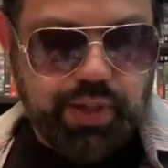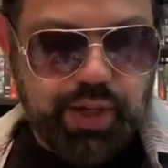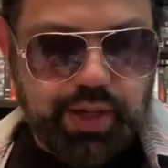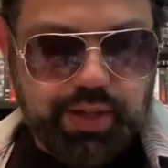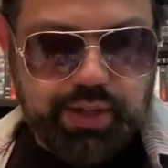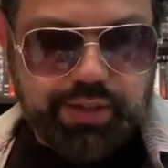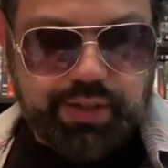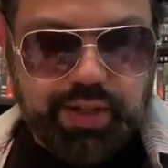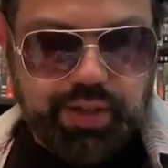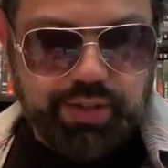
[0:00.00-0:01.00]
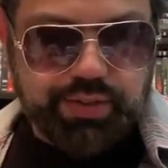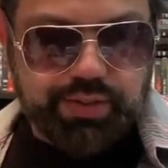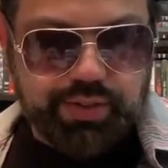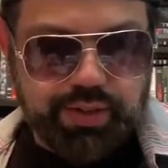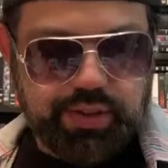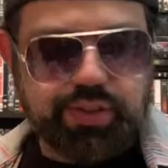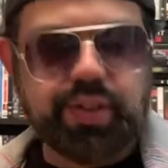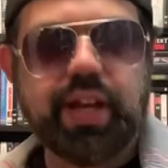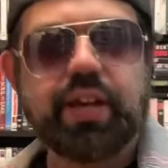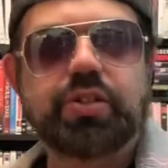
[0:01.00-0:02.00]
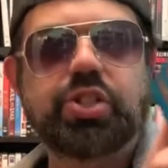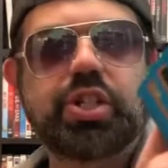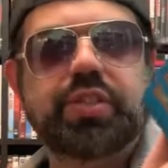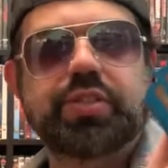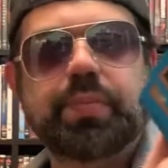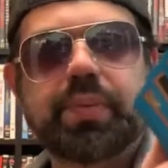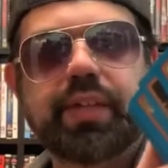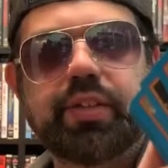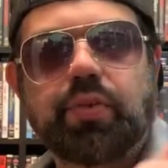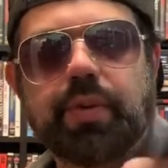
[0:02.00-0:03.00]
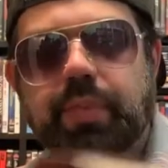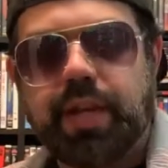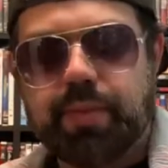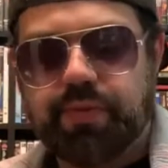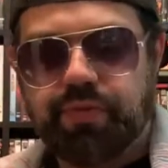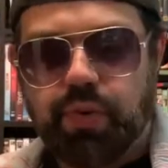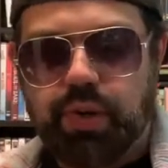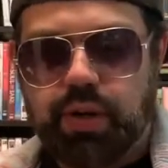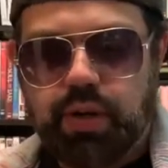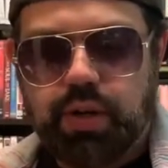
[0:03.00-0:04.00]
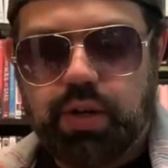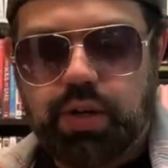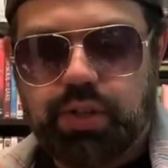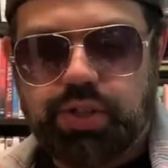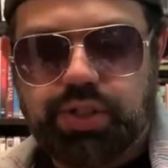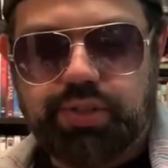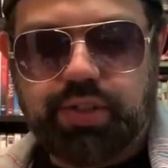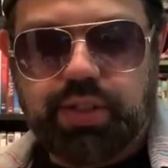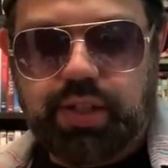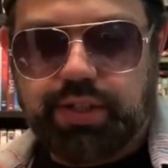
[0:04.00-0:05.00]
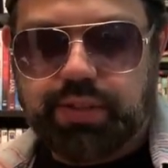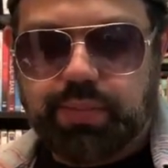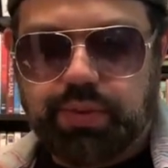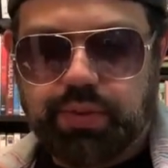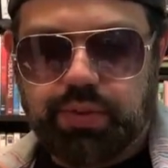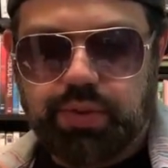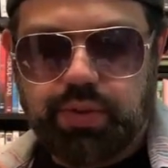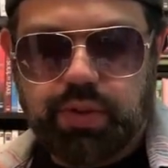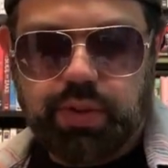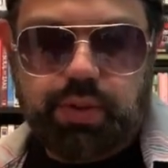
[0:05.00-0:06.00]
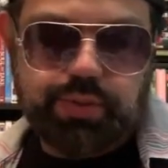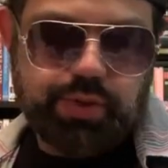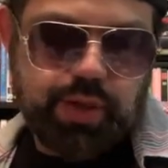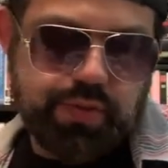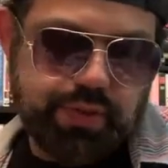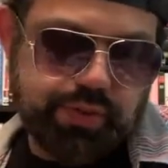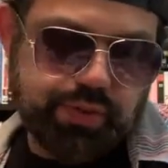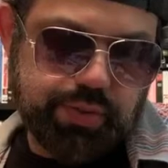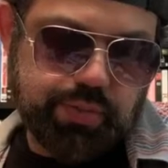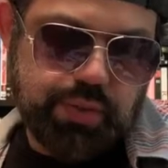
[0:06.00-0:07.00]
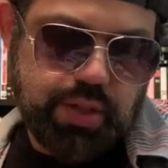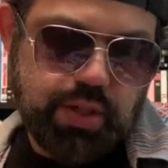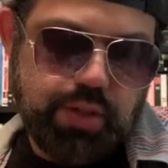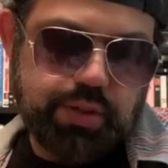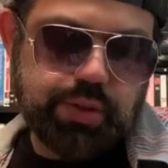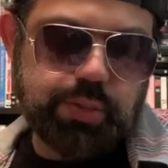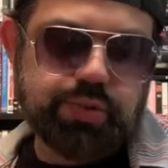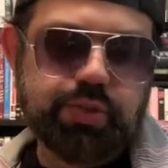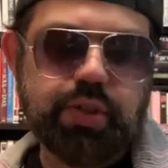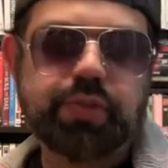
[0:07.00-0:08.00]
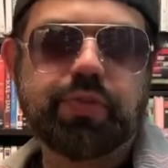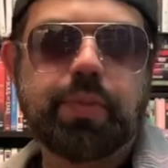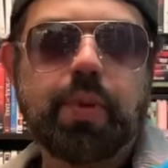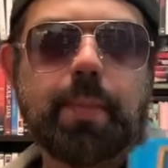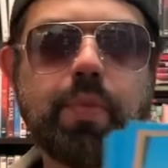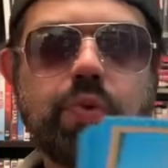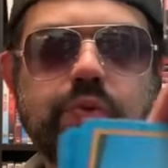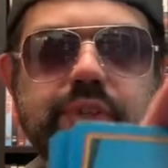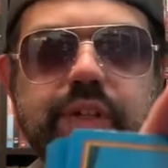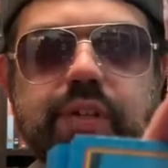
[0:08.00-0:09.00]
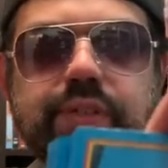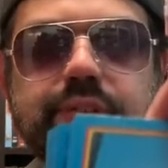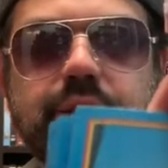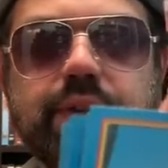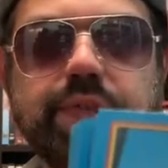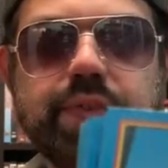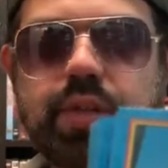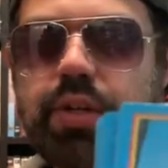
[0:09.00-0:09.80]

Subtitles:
And it looks kind of cheesy, but that's what I'm aiming for. A cheesy collectible stuff. Here's some stunts from the movie itself.